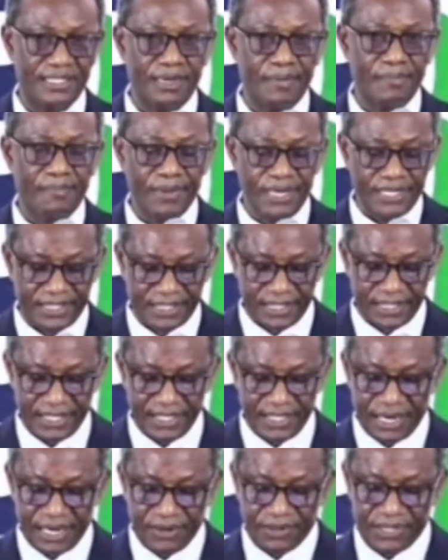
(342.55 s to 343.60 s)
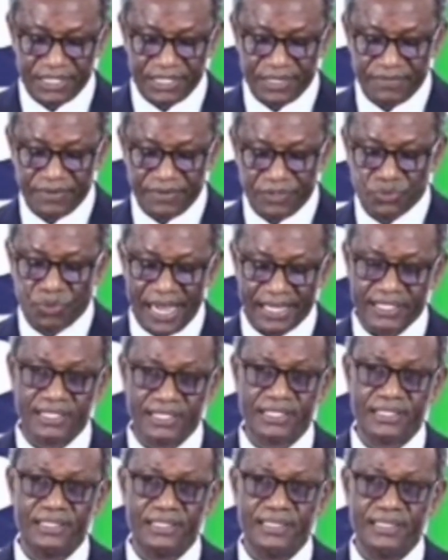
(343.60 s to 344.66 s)
the message that was given to
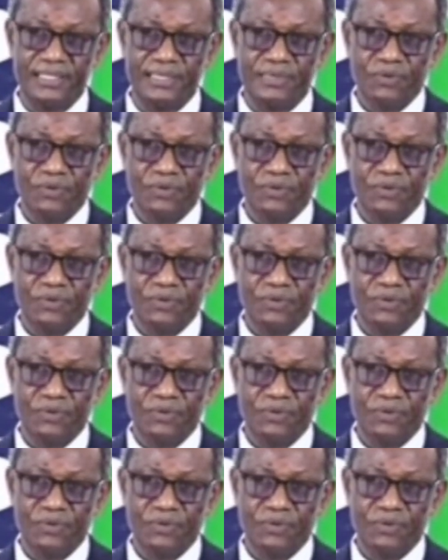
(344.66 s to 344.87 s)
us,